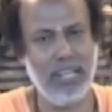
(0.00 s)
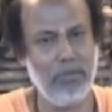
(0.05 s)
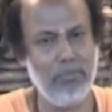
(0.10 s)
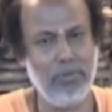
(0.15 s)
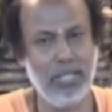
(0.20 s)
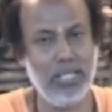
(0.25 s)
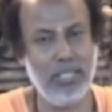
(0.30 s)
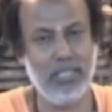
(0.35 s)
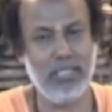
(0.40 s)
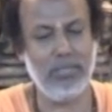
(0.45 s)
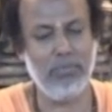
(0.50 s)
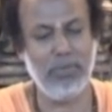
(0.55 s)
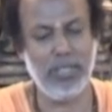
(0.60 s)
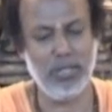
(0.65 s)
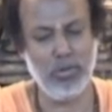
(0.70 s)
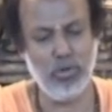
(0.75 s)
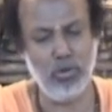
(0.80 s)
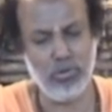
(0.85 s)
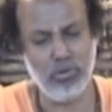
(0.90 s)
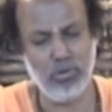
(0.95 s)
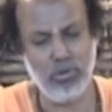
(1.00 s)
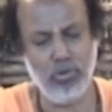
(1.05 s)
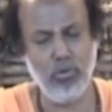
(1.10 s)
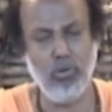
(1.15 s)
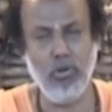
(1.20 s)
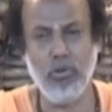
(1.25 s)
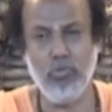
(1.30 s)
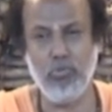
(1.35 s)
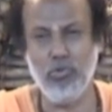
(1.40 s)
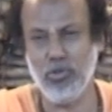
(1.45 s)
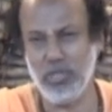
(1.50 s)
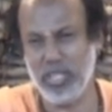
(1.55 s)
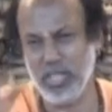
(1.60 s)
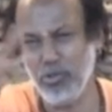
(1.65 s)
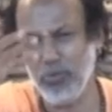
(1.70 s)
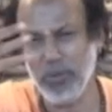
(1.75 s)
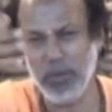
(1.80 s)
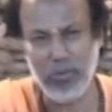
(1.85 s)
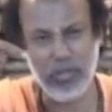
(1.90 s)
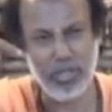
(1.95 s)
Because if I go through the whole book,
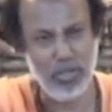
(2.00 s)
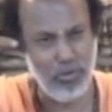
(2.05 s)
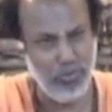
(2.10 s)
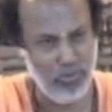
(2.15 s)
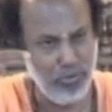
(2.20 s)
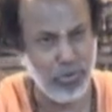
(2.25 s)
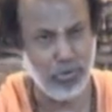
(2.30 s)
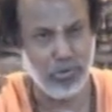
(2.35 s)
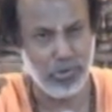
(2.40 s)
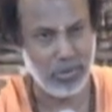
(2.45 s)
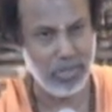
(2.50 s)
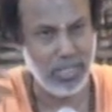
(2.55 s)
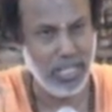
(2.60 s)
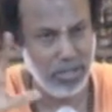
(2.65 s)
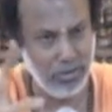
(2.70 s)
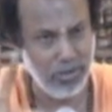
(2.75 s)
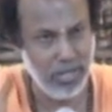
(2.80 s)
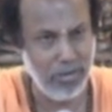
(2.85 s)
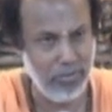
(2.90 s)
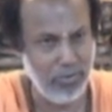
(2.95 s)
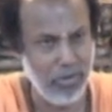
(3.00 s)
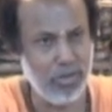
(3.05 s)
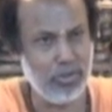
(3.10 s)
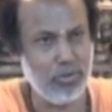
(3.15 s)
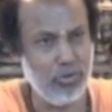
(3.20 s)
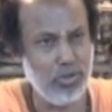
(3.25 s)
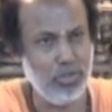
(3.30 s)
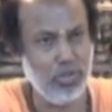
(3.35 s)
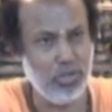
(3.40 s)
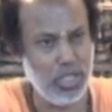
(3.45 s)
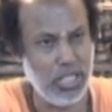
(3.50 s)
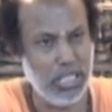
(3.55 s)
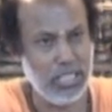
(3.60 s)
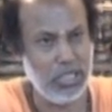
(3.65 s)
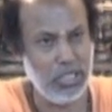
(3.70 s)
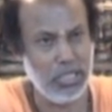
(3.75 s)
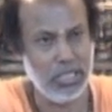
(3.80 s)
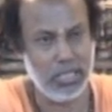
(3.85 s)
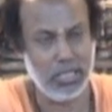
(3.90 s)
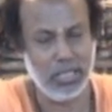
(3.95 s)
you may be confused. That's why I'm not going to
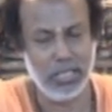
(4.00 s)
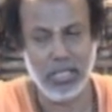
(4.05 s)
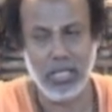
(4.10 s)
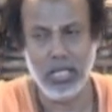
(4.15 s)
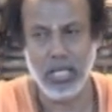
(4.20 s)
touch it.